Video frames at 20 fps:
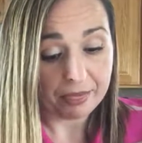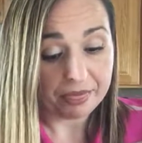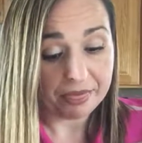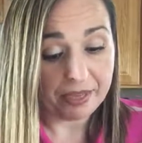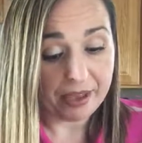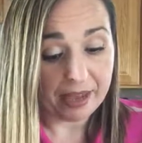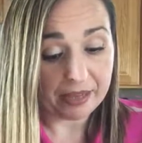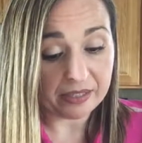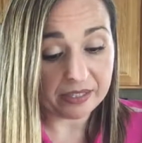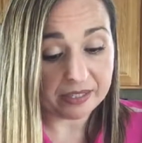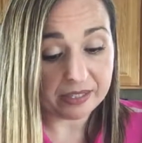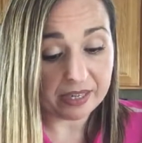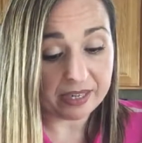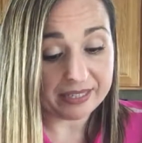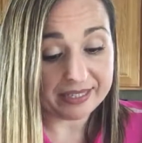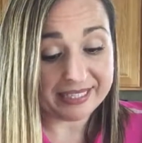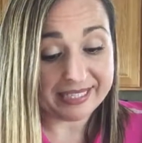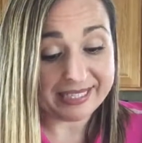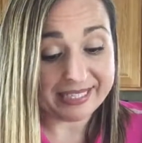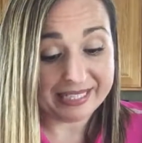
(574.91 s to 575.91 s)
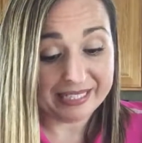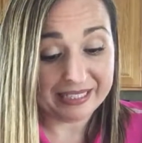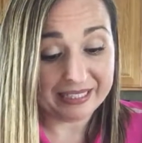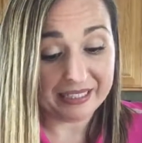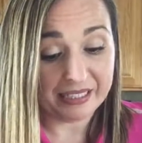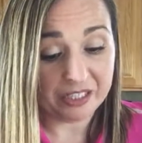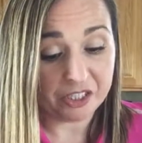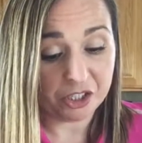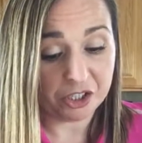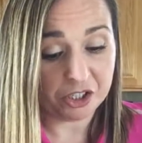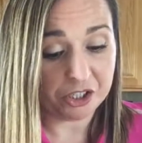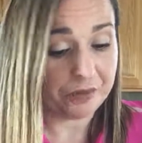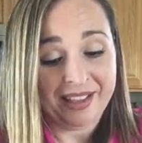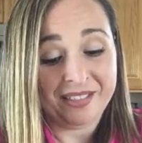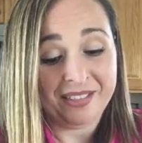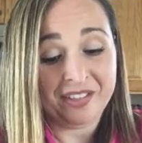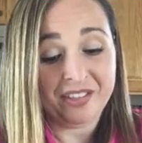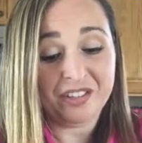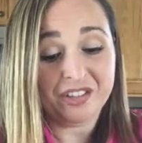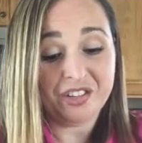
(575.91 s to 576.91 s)
That's delish.
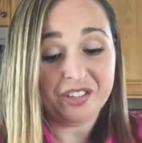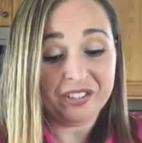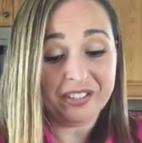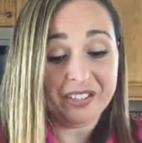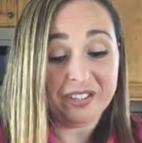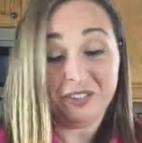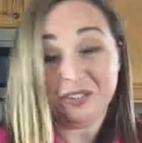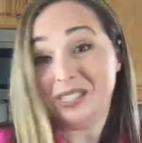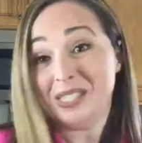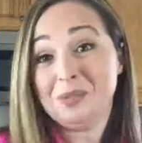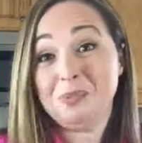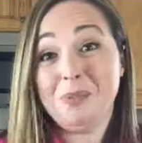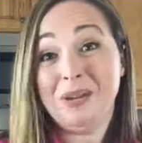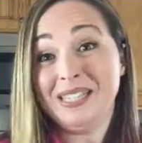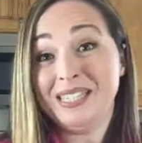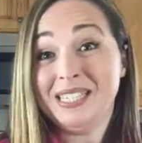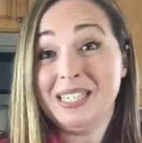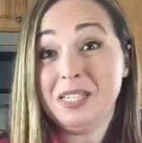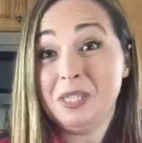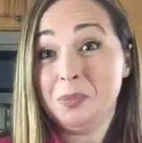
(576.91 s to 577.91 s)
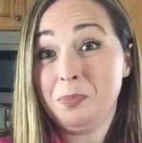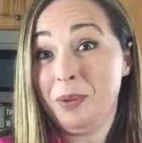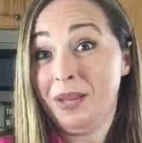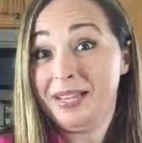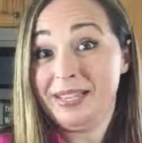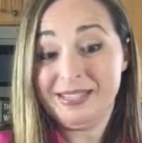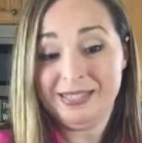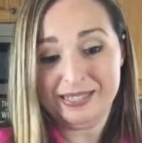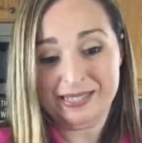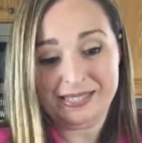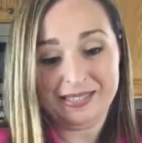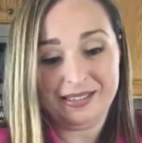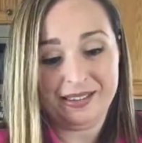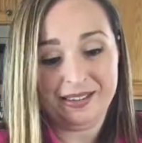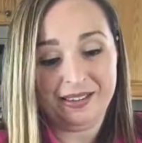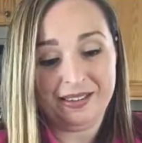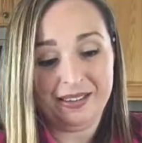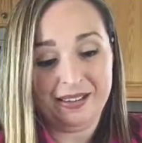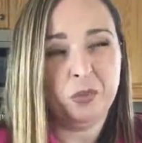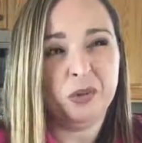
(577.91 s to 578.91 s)
And there's your little spicy spice.
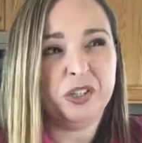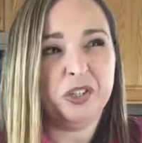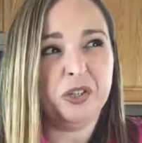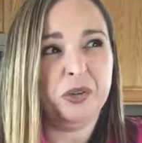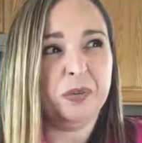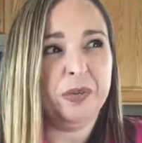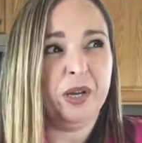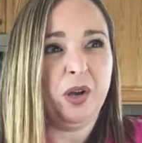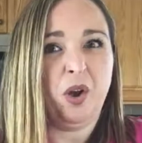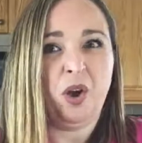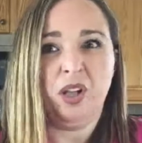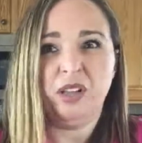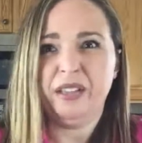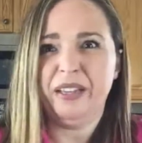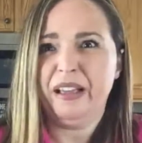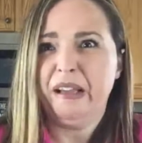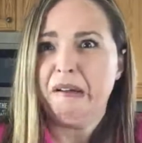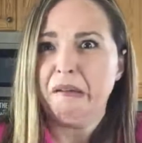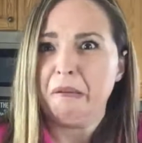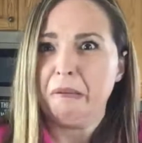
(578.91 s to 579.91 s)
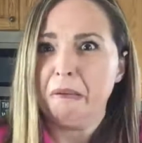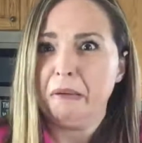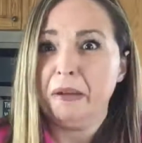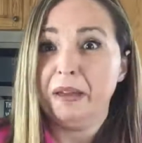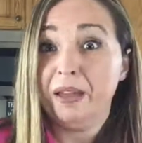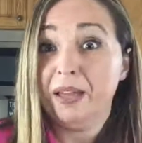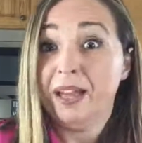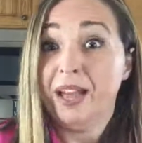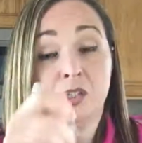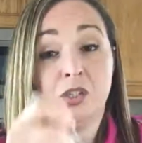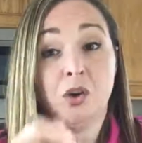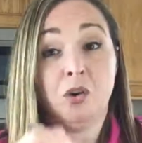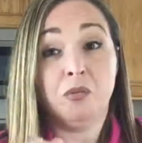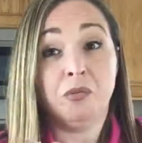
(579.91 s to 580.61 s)
What should we call it? So